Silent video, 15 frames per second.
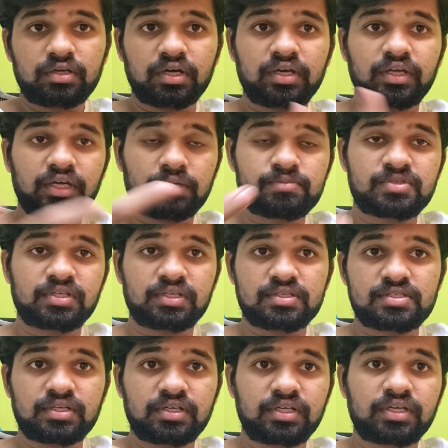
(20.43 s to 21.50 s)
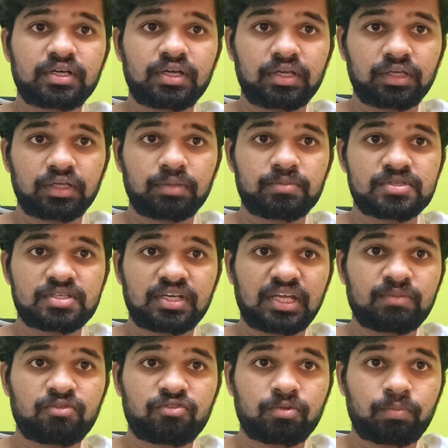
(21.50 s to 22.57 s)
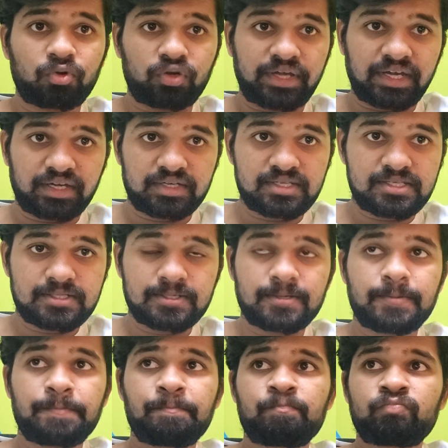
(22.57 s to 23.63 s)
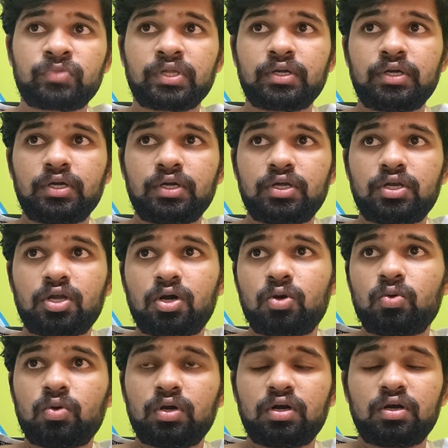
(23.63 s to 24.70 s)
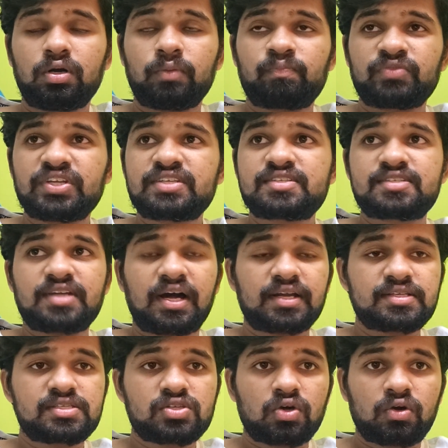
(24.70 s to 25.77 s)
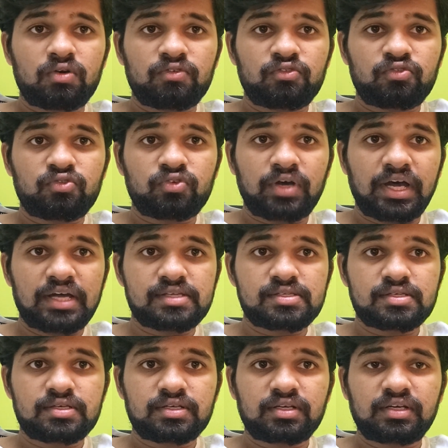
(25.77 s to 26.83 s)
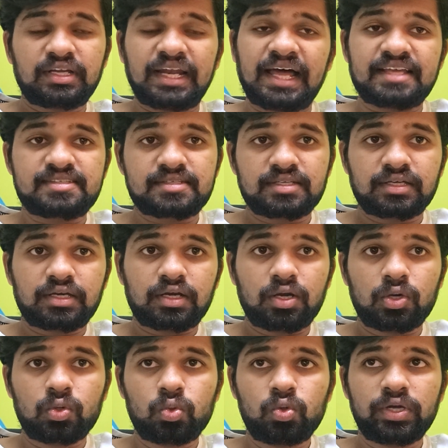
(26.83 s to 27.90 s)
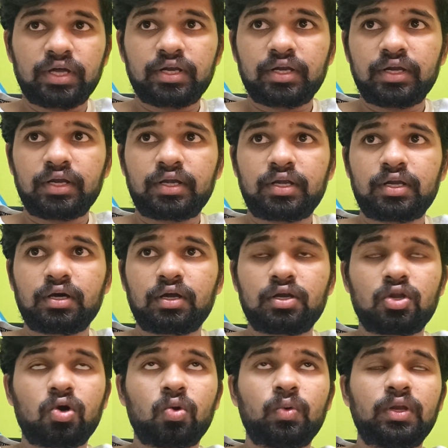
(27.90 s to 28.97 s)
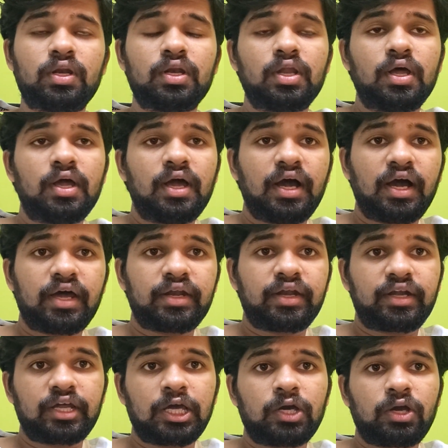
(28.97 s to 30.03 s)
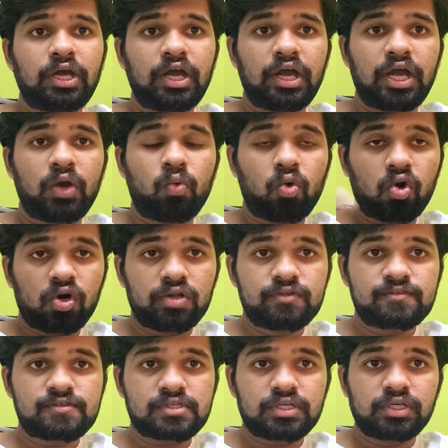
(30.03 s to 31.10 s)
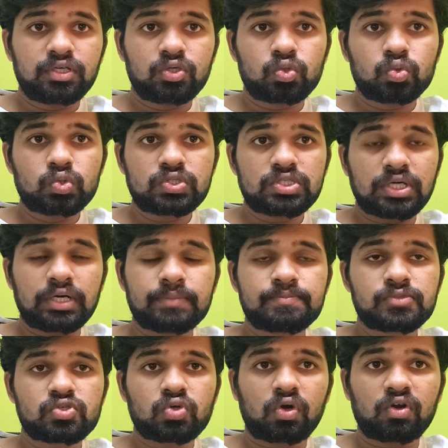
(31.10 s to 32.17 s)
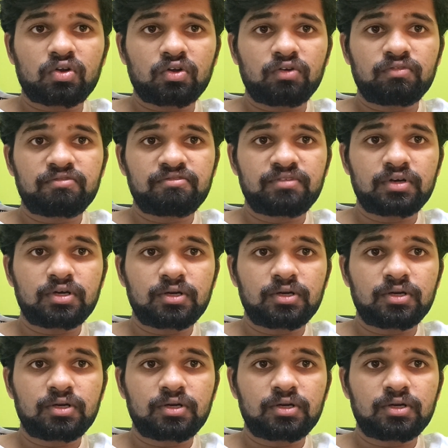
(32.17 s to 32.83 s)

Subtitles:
Cunningham series. Ernie Cunningham is the name of the protagonist. Now, it starts off as a classic whodunit novel, and it evolves into some sort of